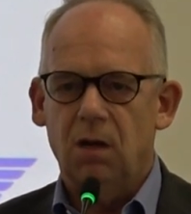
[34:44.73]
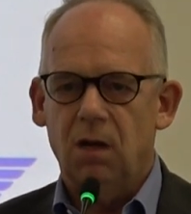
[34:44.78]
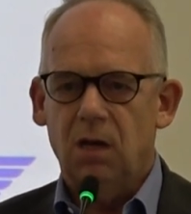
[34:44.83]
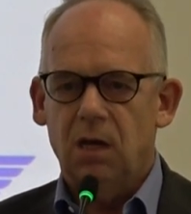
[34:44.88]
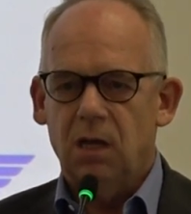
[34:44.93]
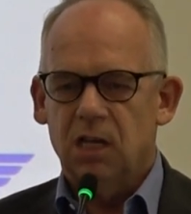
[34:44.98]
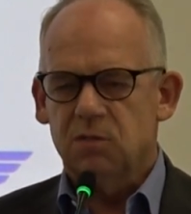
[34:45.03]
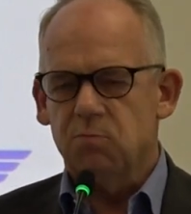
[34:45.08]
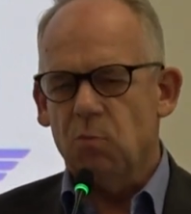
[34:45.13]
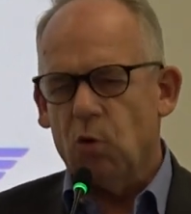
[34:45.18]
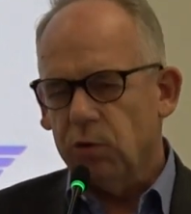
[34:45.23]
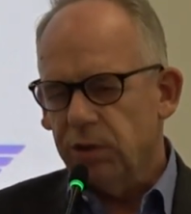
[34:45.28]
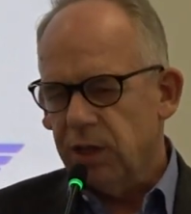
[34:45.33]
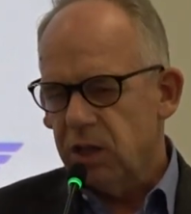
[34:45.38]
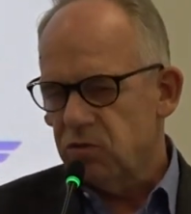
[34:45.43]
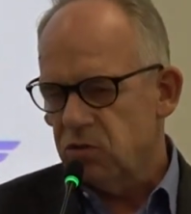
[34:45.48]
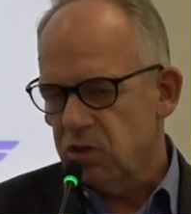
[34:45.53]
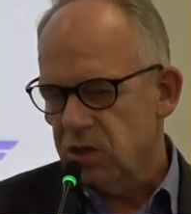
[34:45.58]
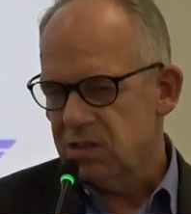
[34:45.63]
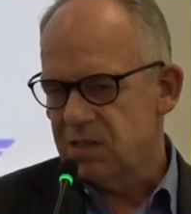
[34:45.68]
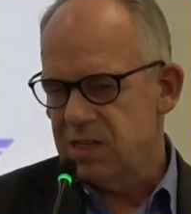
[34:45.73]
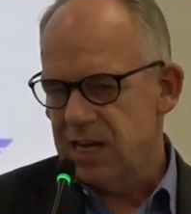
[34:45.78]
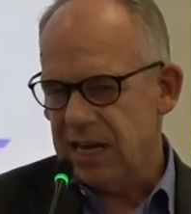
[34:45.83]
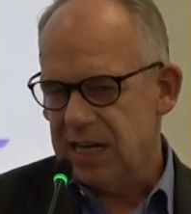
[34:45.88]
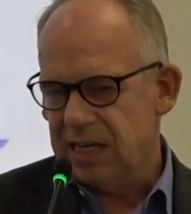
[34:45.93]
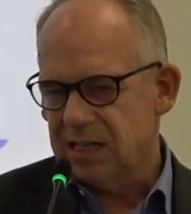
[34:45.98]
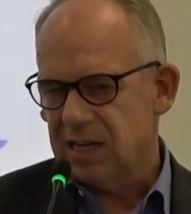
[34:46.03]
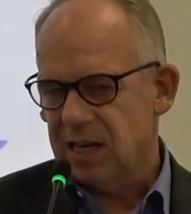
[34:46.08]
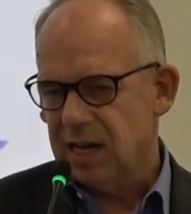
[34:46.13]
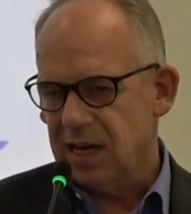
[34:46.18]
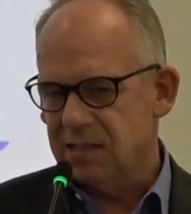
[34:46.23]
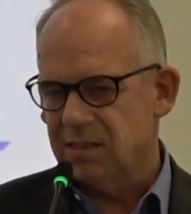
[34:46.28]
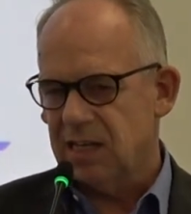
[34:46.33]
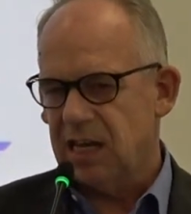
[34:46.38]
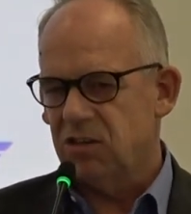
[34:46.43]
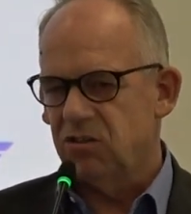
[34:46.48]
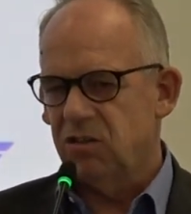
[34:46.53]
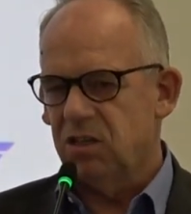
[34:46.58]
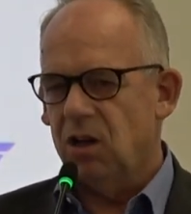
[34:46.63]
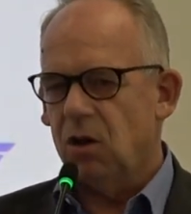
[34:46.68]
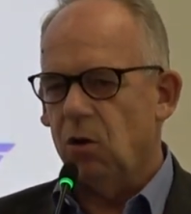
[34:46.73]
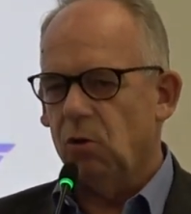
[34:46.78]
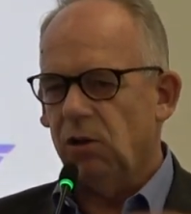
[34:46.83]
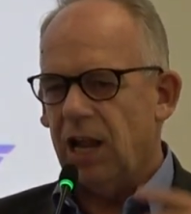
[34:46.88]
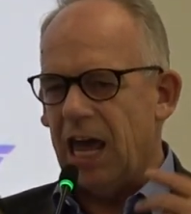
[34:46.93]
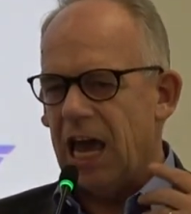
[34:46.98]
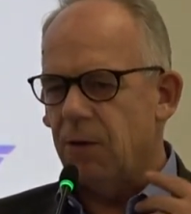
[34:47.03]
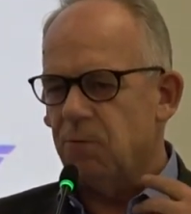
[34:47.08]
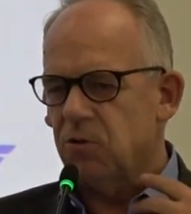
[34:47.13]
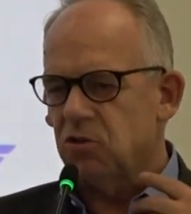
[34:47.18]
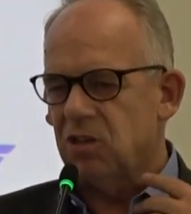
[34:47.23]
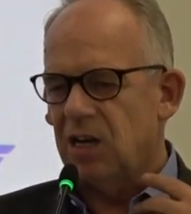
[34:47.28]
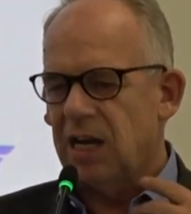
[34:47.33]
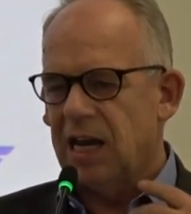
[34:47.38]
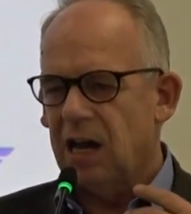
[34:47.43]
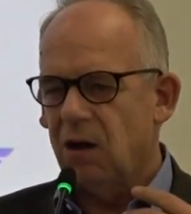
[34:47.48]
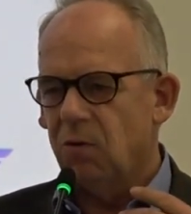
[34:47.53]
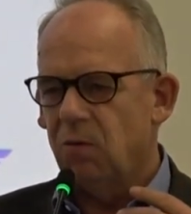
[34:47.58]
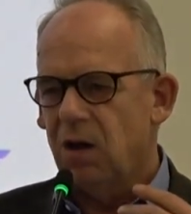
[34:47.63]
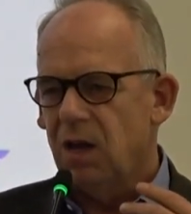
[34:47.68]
It's more than just data. It's actually the whole language and how